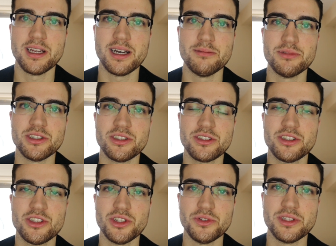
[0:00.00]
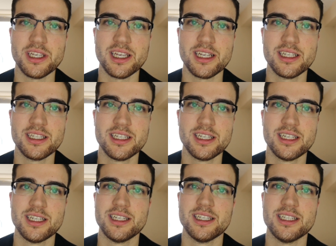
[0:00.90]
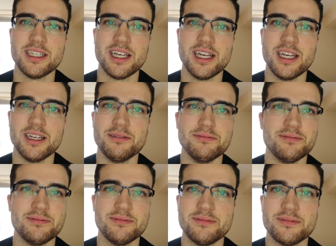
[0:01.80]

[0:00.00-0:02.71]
I'm just shooting um,